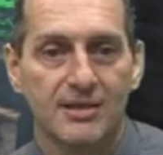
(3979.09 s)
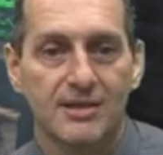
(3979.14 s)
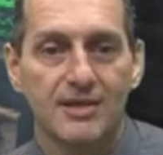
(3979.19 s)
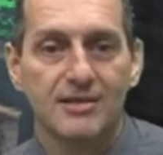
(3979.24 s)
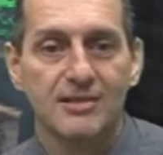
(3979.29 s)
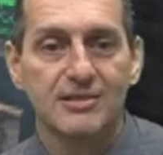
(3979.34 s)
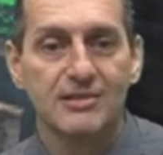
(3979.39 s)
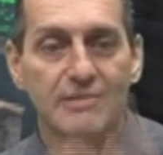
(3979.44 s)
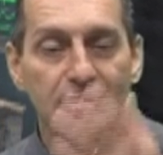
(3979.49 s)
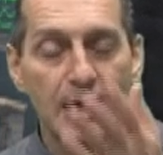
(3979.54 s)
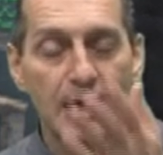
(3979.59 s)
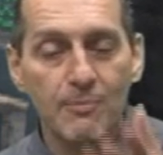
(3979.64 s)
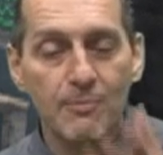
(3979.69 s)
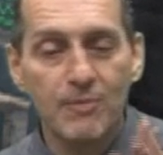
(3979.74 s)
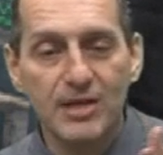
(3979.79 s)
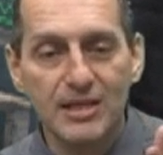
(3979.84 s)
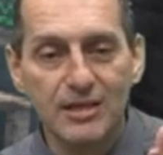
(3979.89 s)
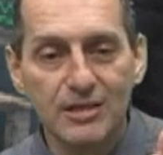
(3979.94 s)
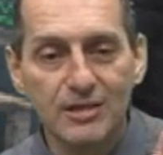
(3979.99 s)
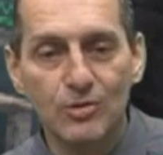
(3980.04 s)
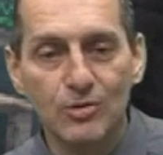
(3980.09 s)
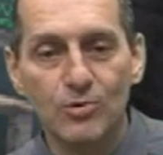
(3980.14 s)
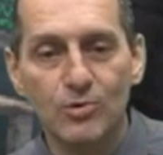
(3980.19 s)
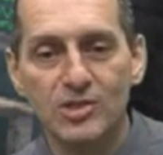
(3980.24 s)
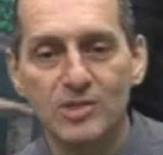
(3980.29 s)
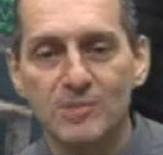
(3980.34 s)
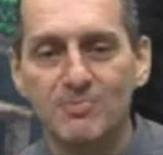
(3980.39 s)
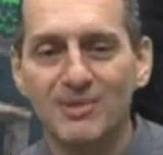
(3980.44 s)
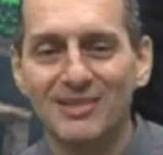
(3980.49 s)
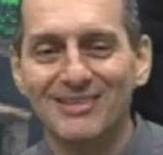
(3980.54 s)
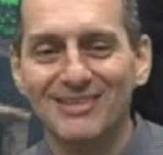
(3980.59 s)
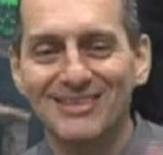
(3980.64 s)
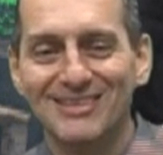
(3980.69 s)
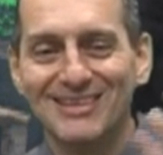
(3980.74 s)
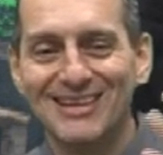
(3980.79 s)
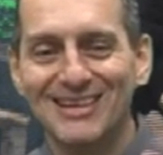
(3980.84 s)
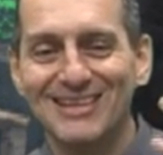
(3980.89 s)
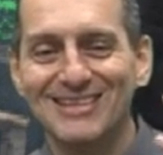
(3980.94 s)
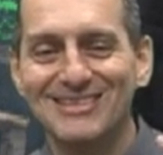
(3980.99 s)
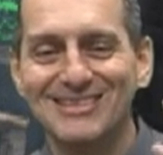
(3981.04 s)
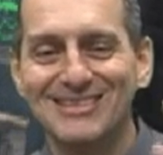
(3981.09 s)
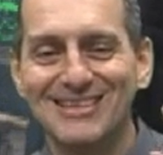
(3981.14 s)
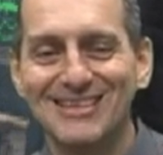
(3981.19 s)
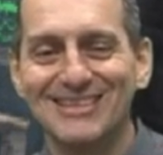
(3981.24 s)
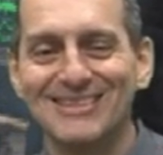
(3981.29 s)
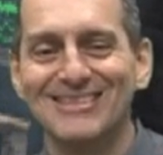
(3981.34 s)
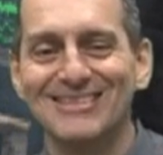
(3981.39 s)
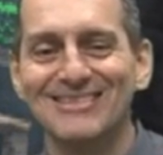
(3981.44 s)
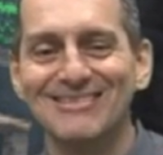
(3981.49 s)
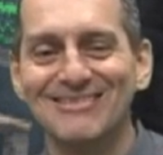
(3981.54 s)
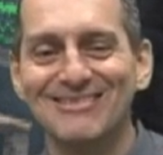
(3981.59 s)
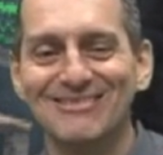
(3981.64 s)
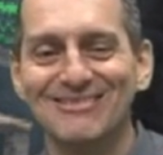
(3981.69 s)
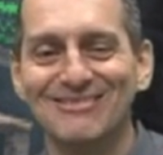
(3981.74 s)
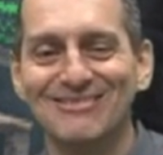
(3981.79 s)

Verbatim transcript: Celebrity endorsement, that is like, you know,